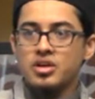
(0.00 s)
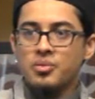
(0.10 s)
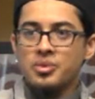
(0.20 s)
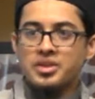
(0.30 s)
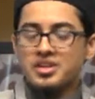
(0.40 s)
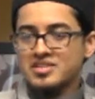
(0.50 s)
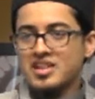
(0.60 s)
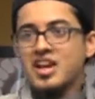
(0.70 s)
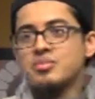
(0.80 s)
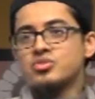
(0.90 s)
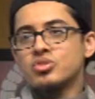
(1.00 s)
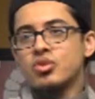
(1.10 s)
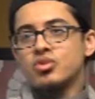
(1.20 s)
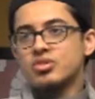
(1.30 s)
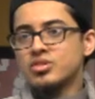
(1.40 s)
When it is time to
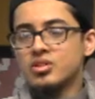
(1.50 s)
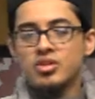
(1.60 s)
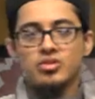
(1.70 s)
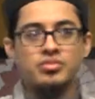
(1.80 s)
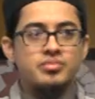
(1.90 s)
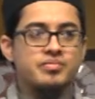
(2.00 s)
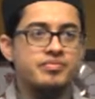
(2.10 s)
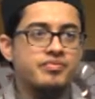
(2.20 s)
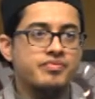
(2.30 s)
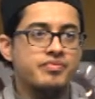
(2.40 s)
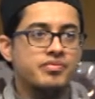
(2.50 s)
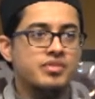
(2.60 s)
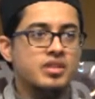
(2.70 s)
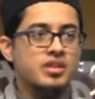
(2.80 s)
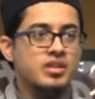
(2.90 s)
go, you'll go.
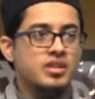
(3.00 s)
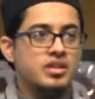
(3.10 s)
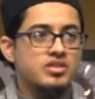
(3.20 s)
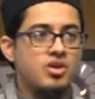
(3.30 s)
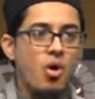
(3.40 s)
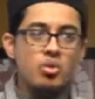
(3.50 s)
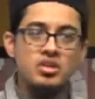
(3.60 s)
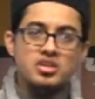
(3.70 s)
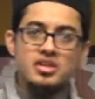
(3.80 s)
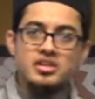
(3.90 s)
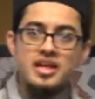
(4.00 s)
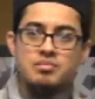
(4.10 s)
The only thing